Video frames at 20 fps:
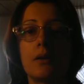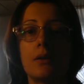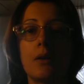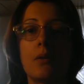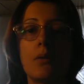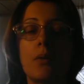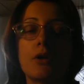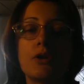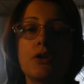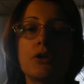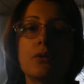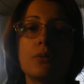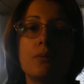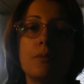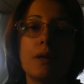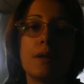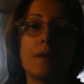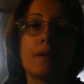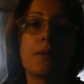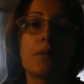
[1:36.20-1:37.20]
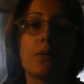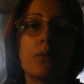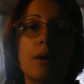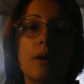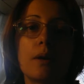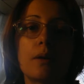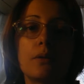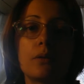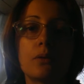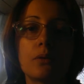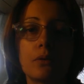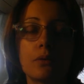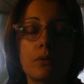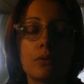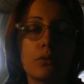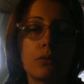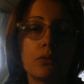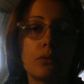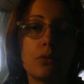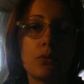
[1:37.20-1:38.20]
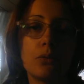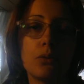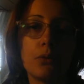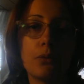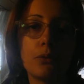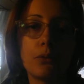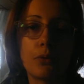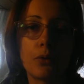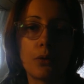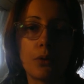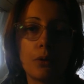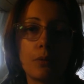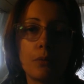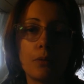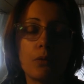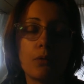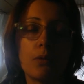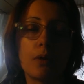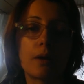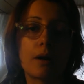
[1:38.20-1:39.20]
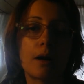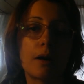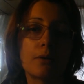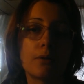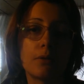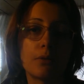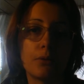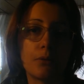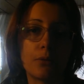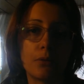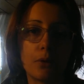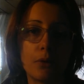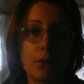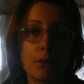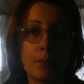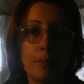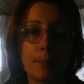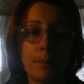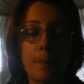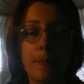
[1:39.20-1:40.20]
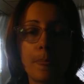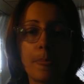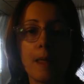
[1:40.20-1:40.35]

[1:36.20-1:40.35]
The question means where do you from? Where are you from?